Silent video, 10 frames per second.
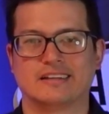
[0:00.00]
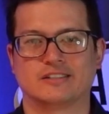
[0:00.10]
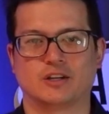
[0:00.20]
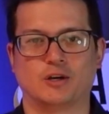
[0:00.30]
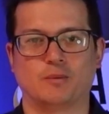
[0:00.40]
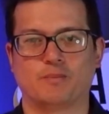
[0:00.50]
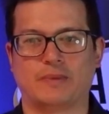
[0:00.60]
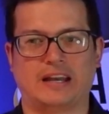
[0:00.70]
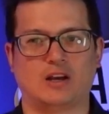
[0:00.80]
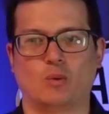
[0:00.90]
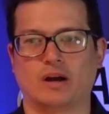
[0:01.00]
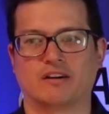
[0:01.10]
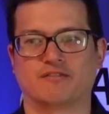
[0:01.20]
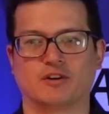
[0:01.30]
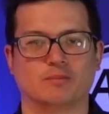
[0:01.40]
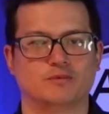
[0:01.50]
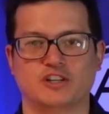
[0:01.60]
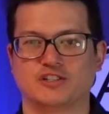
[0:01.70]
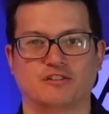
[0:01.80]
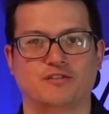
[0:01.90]
So anywhere from
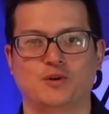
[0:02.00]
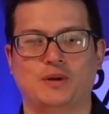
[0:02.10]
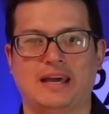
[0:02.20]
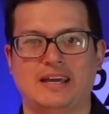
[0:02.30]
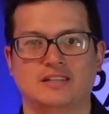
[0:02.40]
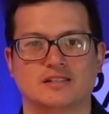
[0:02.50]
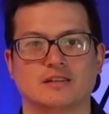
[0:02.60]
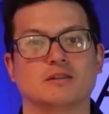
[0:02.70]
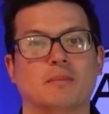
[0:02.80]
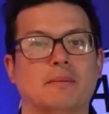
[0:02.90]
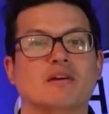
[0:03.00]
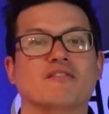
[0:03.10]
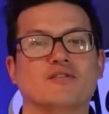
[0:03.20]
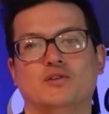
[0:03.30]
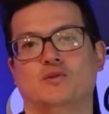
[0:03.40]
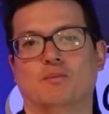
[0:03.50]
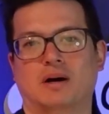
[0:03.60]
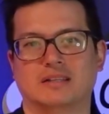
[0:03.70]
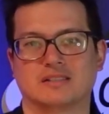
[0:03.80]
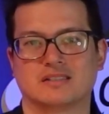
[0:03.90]
just a few days to maybe a few
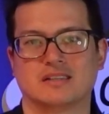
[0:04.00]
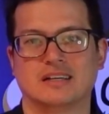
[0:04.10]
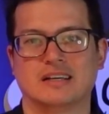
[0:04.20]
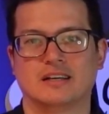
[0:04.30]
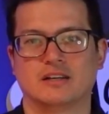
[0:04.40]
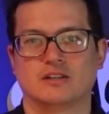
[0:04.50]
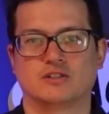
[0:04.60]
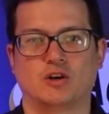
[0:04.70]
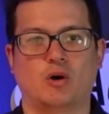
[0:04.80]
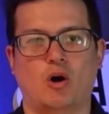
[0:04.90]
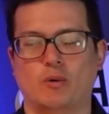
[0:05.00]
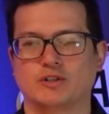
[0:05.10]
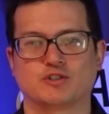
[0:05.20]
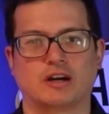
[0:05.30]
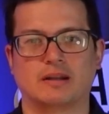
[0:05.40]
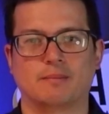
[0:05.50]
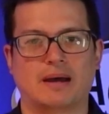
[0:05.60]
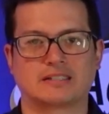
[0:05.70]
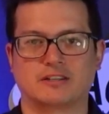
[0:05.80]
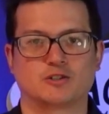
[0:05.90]
months. So always try to
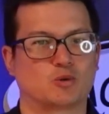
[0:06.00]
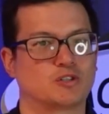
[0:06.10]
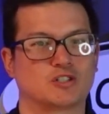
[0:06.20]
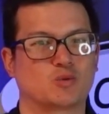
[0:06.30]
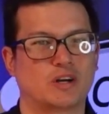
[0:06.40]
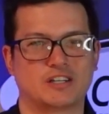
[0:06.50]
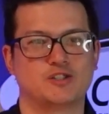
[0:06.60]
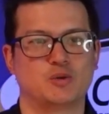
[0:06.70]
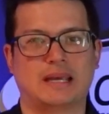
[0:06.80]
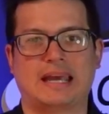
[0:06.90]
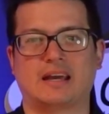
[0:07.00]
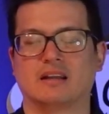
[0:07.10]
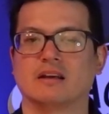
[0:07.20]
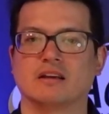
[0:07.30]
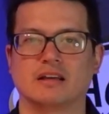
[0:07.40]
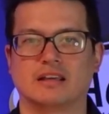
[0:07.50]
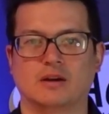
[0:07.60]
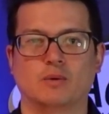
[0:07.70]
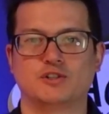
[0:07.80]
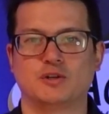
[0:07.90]
max out your storage as quick as you can.
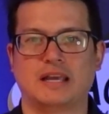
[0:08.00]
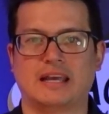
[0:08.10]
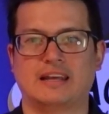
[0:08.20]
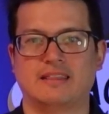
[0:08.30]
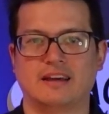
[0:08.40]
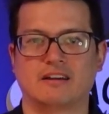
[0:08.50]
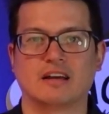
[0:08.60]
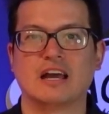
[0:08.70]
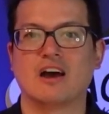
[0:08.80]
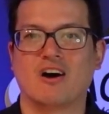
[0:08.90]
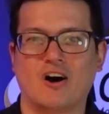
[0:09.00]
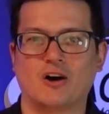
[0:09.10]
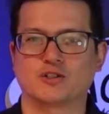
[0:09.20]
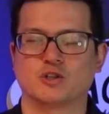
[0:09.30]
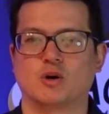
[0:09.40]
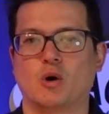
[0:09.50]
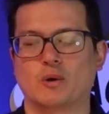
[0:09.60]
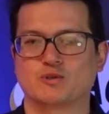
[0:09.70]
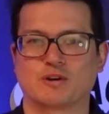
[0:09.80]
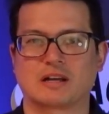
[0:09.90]
Get what you can in there. Also
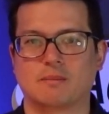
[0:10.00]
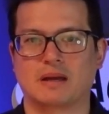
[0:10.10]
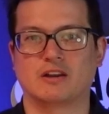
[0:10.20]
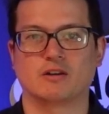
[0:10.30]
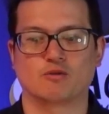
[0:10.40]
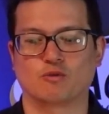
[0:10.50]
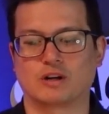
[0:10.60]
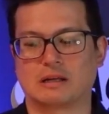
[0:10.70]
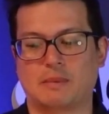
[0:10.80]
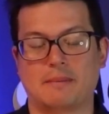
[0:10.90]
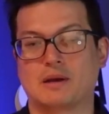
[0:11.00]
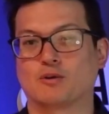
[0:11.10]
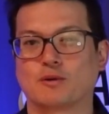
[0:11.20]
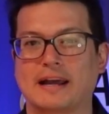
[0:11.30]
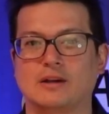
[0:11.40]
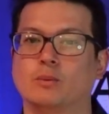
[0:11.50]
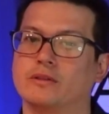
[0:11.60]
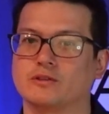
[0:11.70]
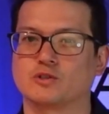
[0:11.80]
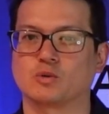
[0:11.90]
always recommend running maybe a RAID
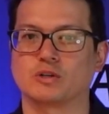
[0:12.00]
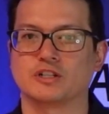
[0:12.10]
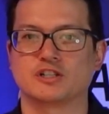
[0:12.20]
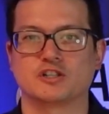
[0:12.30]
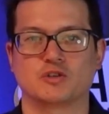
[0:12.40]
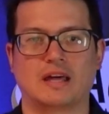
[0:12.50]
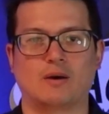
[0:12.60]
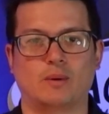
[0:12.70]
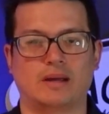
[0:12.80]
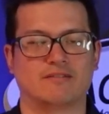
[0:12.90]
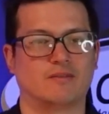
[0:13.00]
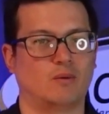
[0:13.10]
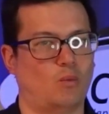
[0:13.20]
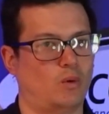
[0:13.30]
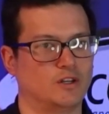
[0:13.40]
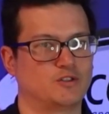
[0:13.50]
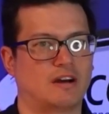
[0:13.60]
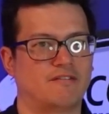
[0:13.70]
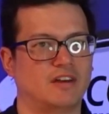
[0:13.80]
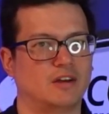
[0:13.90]
with the storage. So that way if one
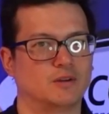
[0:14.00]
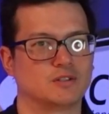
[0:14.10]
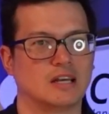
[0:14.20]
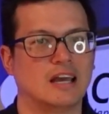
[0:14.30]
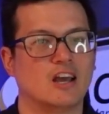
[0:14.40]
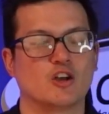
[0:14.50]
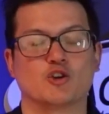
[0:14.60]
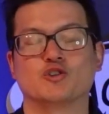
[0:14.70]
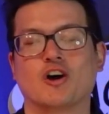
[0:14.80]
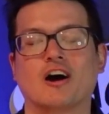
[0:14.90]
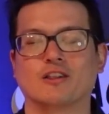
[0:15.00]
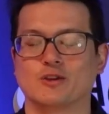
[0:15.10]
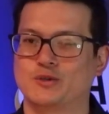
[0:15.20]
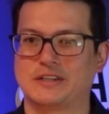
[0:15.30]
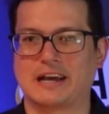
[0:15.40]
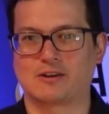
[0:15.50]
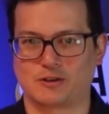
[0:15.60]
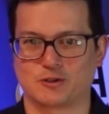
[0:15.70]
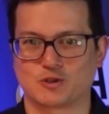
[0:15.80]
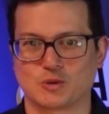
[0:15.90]
drive fails, you're not losing out
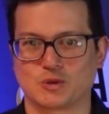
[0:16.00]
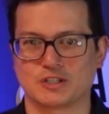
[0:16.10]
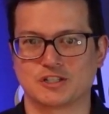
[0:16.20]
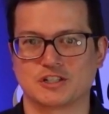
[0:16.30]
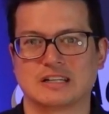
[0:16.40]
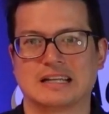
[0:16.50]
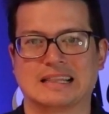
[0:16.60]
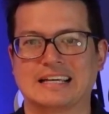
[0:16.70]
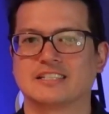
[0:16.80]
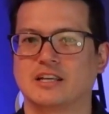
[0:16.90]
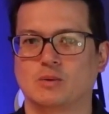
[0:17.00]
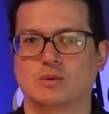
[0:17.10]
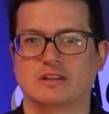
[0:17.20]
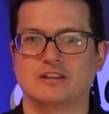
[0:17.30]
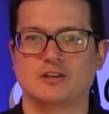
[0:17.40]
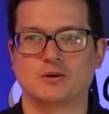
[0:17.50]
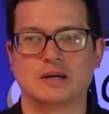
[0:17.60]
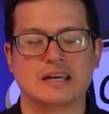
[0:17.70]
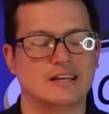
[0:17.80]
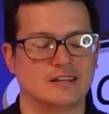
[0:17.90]
on your storage. Last thing you want to do,
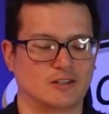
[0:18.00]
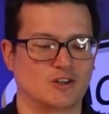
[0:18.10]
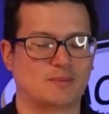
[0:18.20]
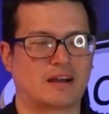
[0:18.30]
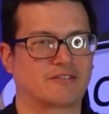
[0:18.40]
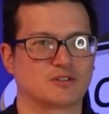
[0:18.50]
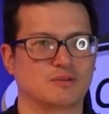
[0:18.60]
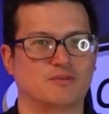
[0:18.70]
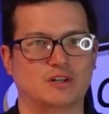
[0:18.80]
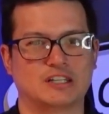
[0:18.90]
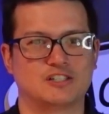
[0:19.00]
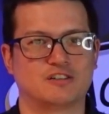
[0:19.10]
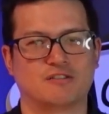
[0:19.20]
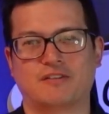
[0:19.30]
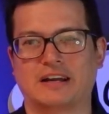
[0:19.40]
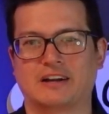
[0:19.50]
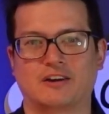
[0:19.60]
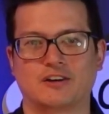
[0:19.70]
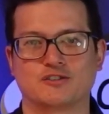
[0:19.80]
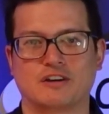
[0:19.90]
go back for some footage, find out the
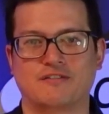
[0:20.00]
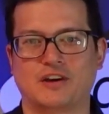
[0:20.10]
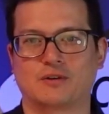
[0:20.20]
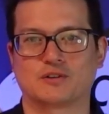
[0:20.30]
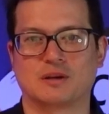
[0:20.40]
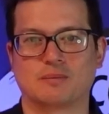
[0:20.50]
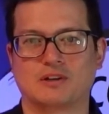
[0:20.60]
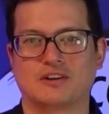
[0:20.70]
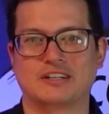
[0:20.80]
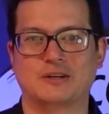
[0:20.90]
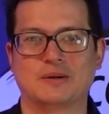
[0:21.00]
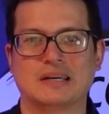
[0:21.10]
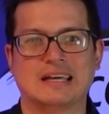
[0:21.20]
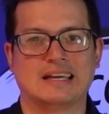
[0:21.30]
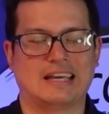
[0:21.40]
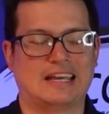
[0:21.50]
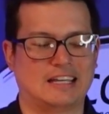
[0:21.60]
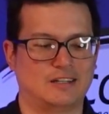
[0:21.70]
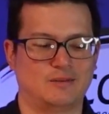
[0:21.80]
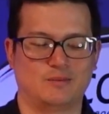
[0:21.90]
hard drive failed or something on you,
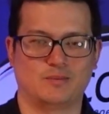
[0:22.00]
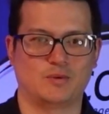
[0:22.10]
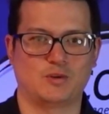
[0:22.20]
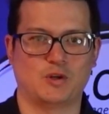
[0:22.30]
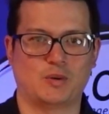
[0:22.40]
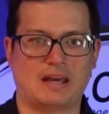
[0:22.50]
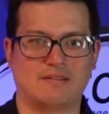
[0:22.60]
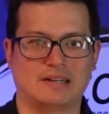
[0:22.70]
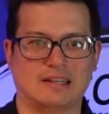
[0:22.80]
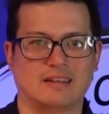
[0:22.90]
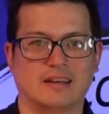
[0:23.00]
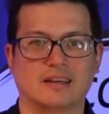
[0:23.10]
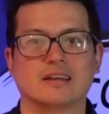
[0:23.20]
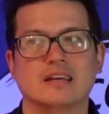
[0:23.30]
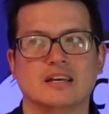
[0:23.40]
and you don't have anything.